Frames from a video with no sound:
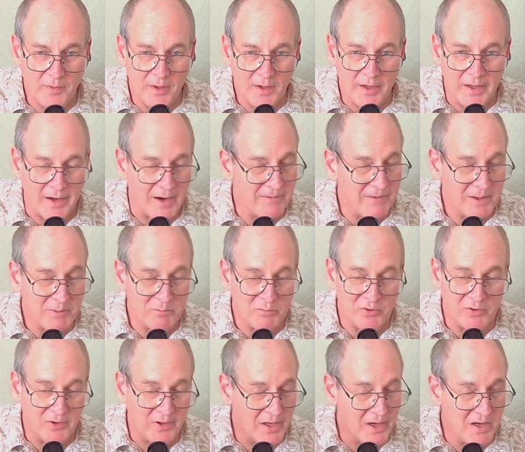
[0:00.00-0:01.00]
and I've had
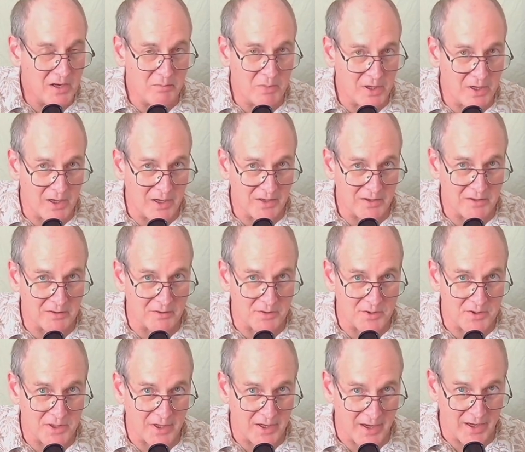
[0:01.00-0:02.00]
plenty of
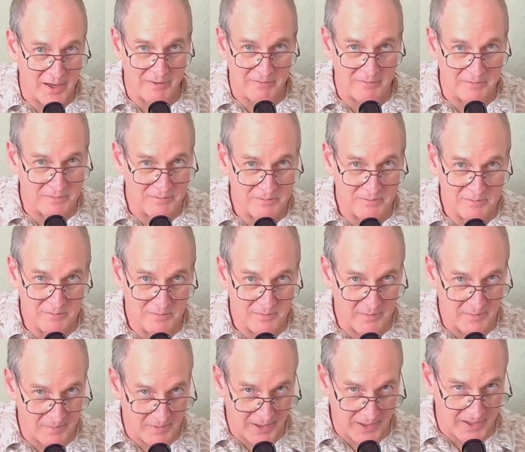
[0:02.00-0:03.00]
binoculars that have
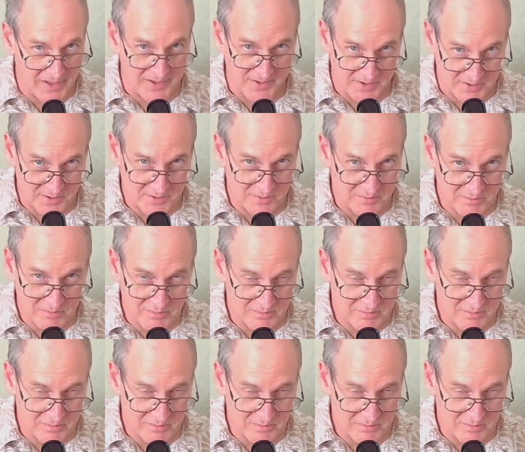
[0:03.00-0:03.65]
haze,